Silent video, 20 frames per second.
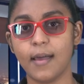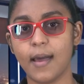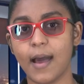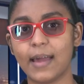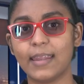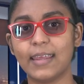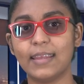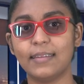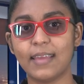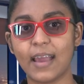
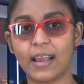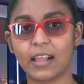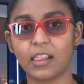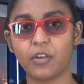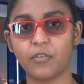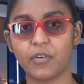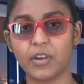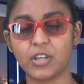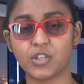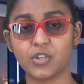and a
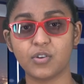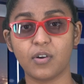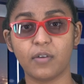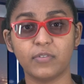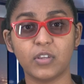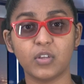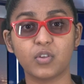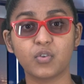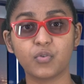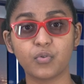declaration
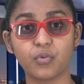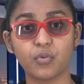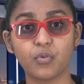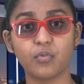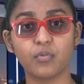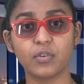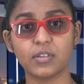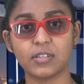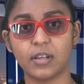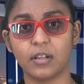of the
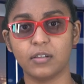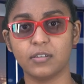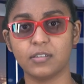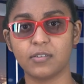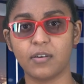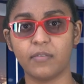true results